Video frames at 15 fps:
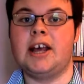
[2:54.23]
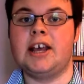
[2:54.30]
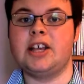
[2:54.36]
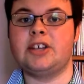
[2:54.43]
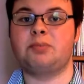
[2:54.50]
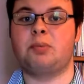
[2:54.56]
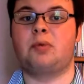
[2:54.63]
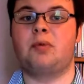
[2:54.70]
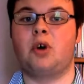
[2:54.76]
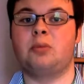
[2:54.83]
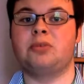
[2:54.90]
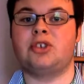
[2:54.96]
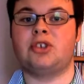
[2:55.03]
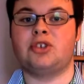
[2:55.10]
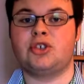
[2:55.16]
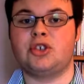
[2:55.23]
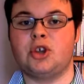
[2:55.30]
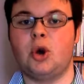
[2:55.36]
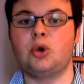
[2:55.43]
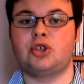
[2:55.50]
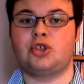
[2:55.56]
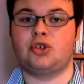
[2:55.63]
his performance is
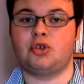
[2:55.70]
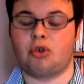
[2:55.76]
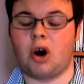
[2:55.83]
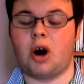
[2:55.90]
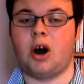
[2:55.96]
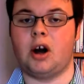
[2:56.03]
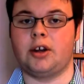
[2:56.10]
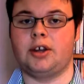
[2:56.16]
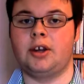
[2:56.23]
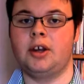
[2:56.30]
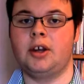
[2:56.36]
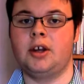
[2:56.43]
so strong